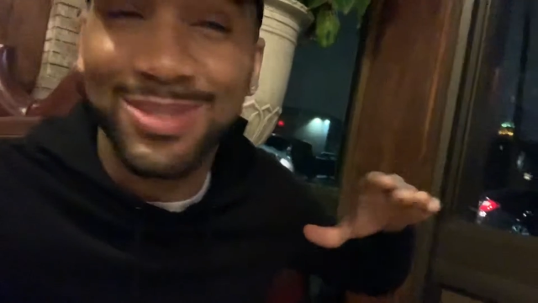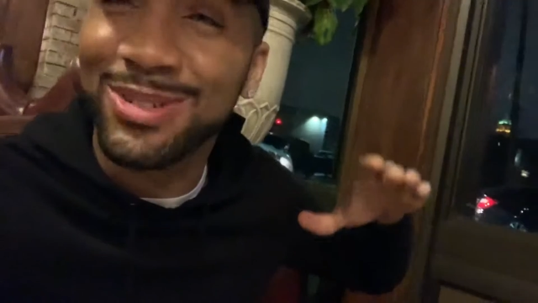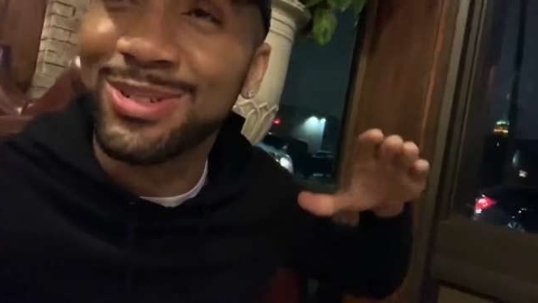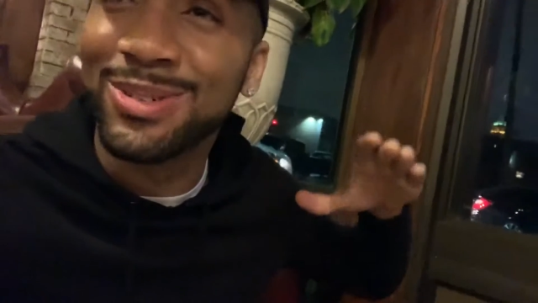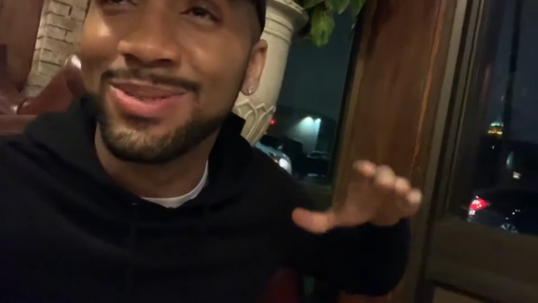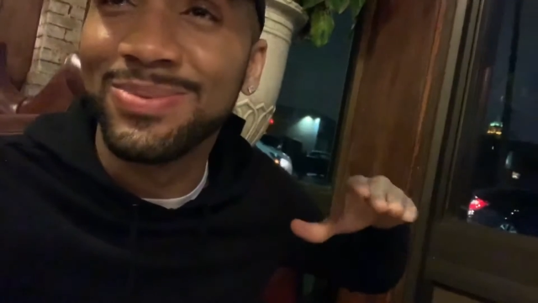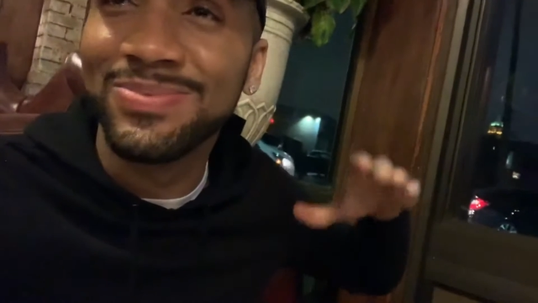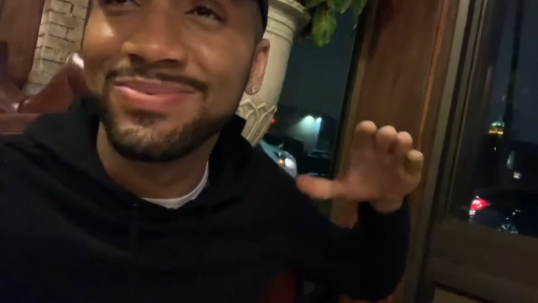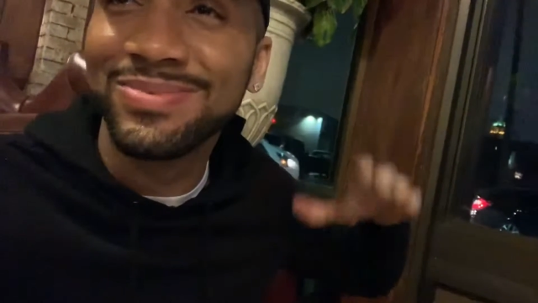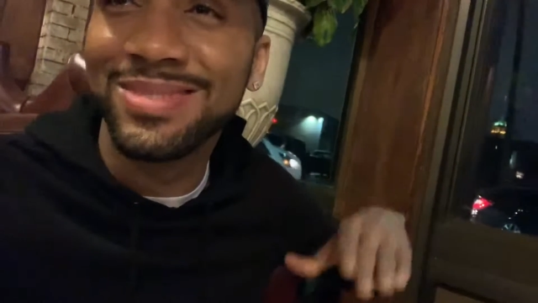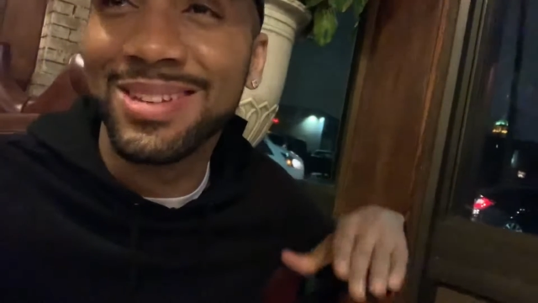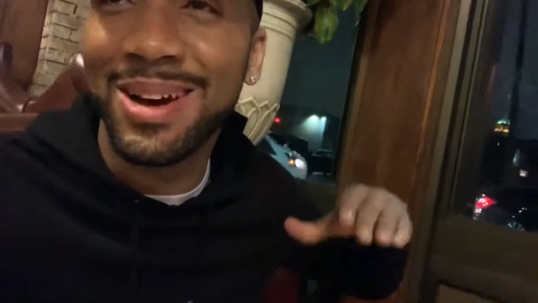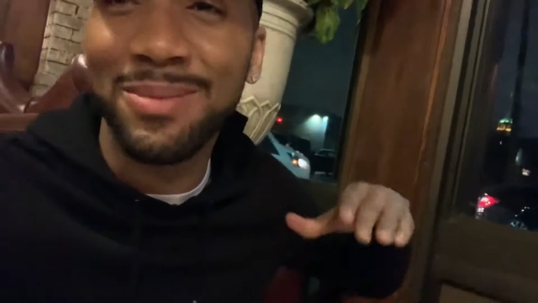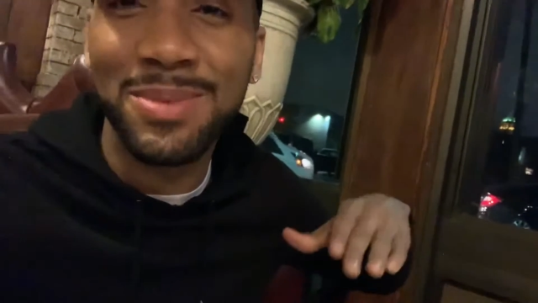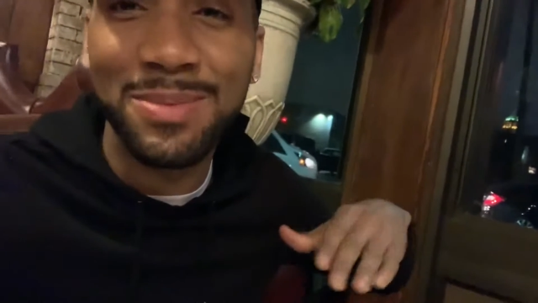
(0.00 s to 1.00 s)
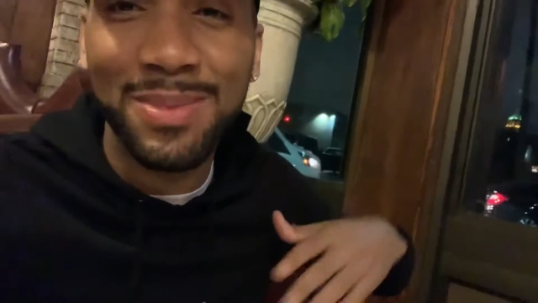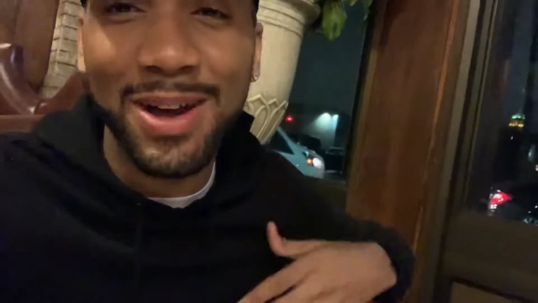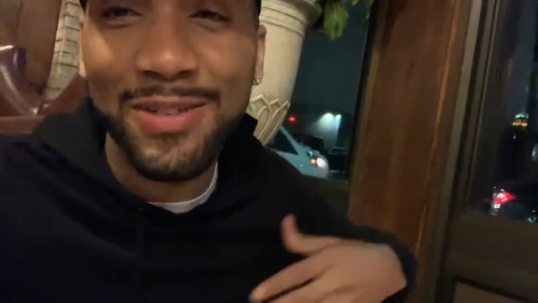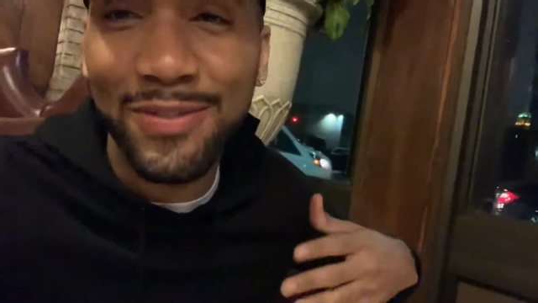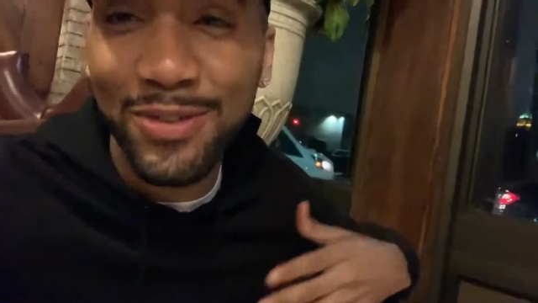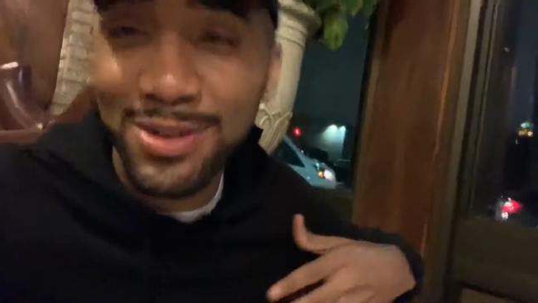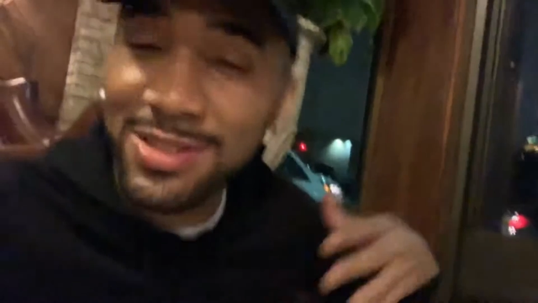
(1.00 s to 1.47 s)
So, you know, I mean,
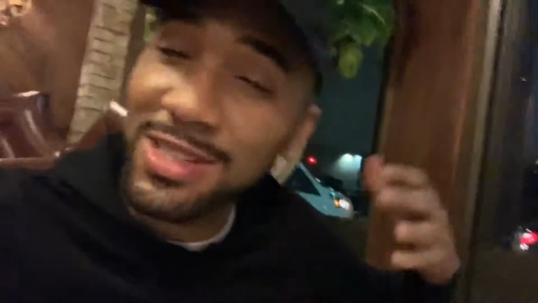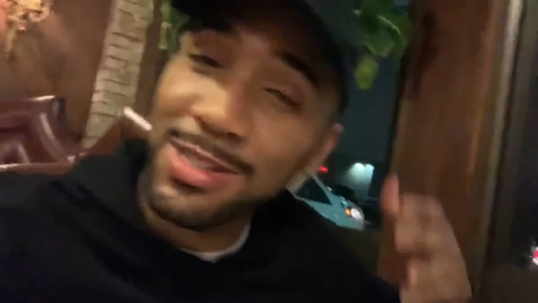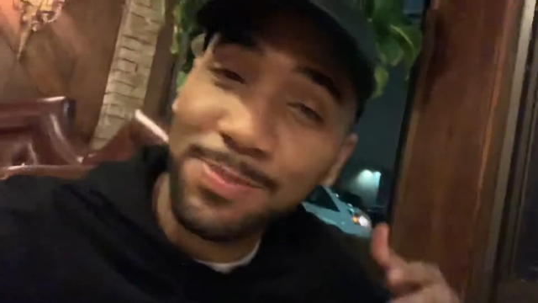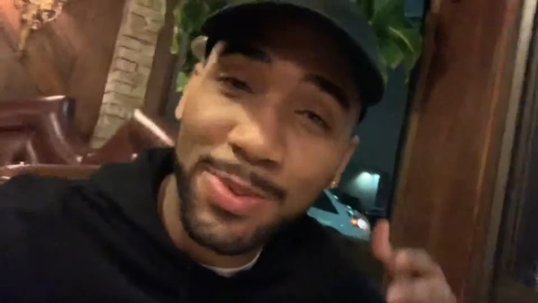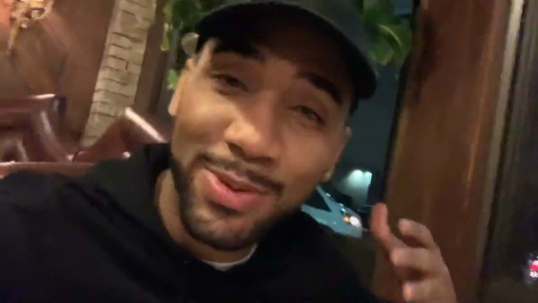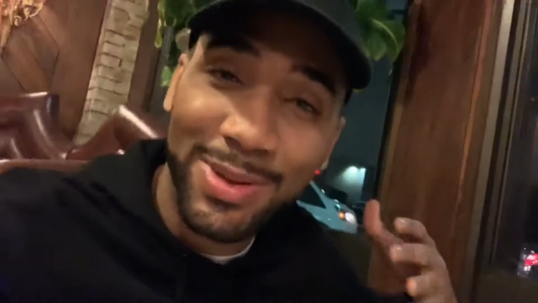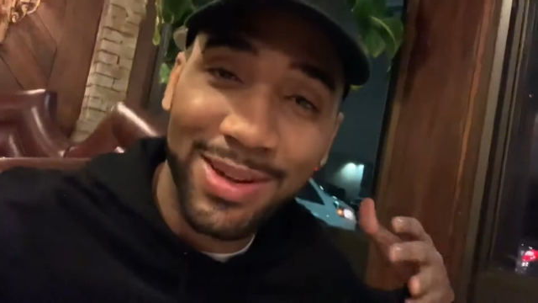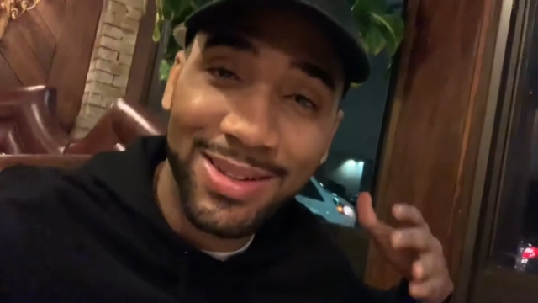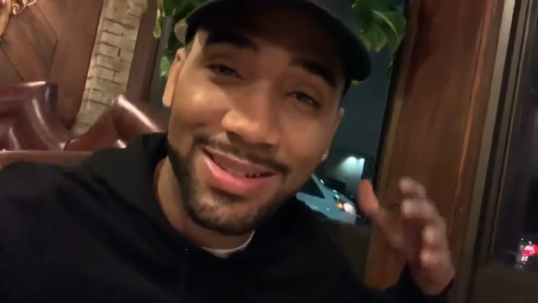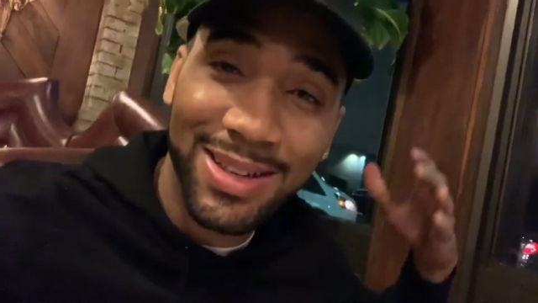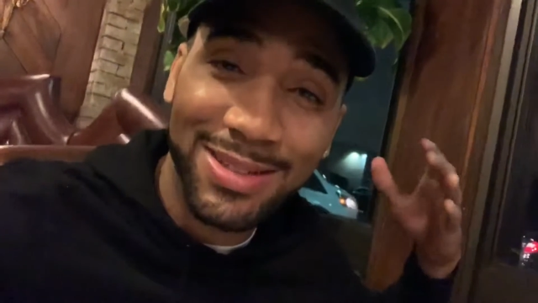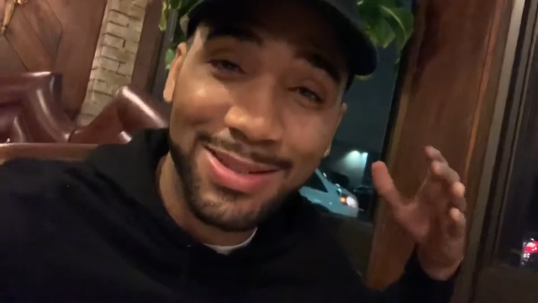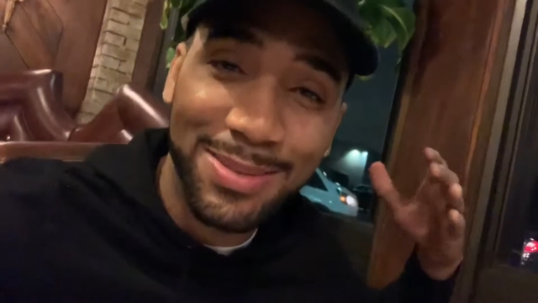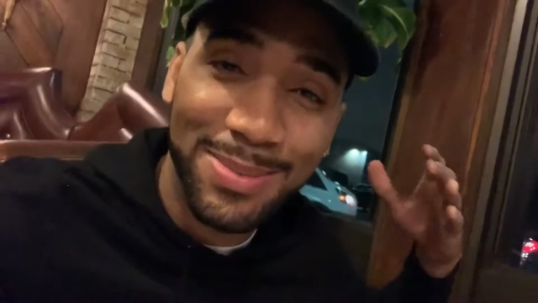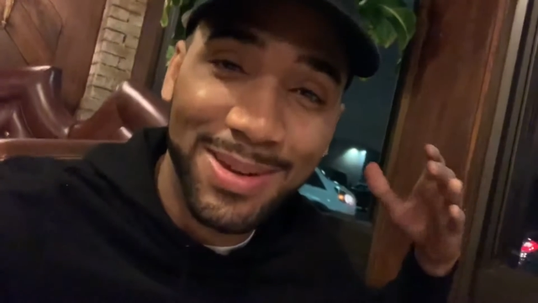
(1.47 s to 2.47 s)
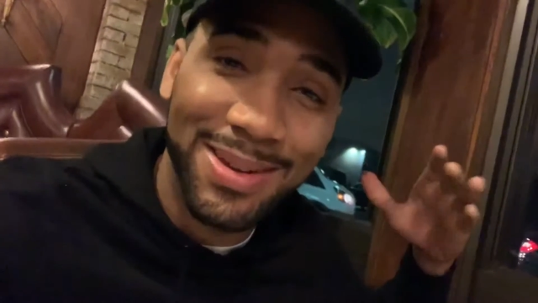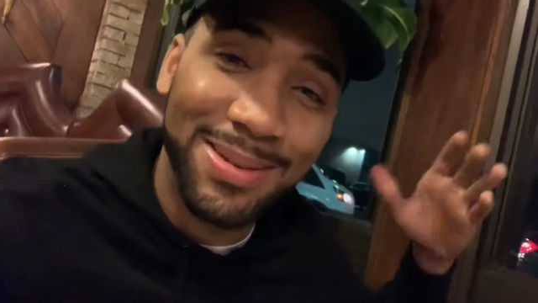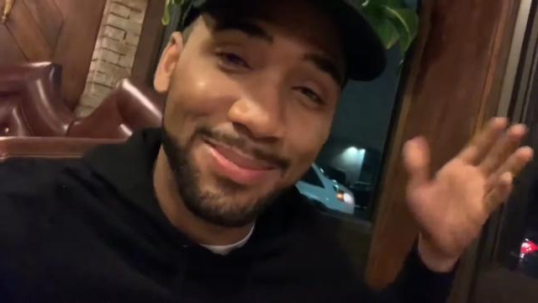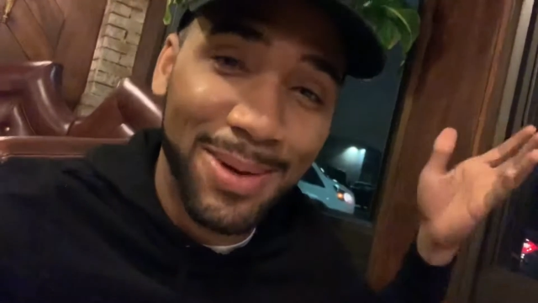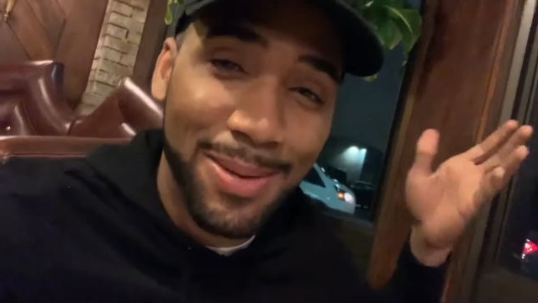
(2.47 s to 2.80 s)
my first experience has to be